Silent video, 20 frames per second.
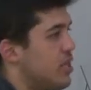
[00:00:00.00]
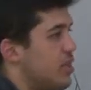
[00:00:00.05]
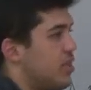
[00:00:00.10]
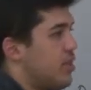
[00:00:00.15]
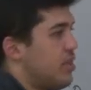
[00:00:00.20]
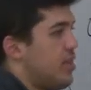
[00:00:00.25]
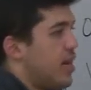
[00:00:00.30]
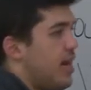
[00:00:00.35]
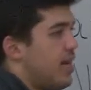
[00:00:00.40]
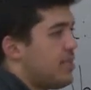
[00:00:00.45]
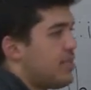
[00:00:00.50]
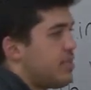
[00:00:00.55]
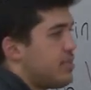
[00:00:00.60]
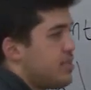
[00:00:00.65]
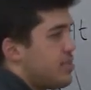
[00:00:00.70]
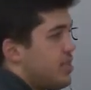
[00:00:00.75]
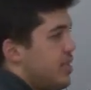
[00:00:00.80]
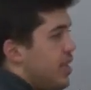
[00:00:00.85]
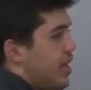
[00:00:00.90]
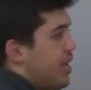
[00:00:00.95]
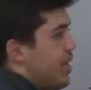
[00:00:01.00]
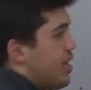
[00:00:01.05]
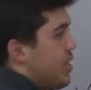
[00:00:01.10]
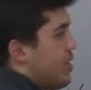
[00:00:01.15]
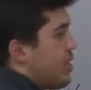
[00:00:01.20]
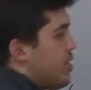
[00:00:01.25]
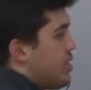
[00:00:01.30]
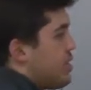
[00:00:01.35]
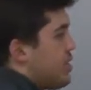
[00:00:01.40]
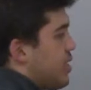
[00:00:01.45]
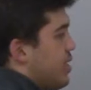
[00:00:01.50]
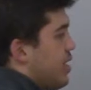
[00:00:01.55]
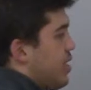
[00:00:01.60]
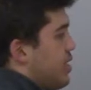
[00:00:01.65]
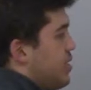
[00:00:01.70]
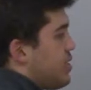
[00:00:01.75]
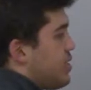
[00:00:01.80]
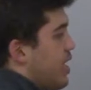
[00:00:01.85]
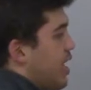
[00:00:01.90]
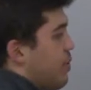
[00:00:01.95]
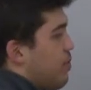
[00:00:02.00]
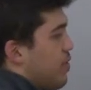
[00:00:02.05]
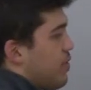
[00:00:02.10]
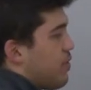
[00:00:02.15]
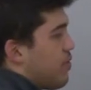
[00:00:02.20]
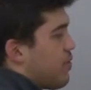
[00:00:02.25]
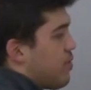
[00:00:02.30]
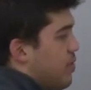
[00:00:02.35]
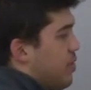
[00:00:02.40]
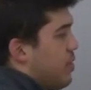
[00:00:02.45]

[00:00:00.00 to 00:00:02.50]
that take in, let's say, type of